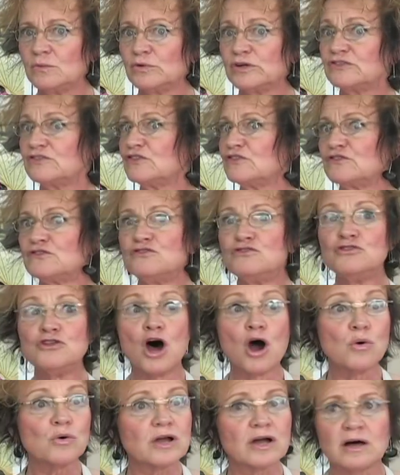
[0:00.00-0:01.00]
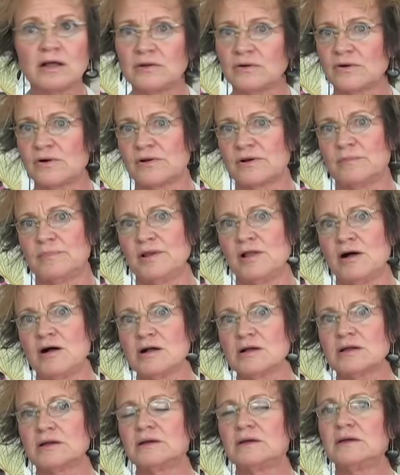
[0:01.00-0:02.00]
which is no color on a
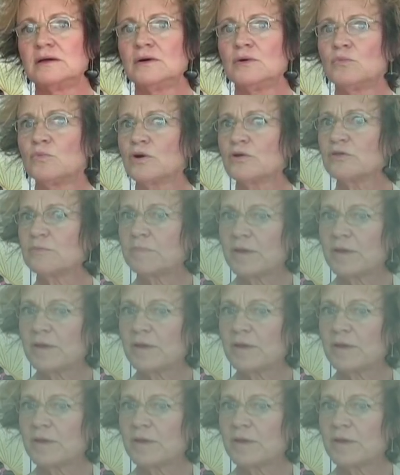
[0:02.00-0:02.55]
block, where the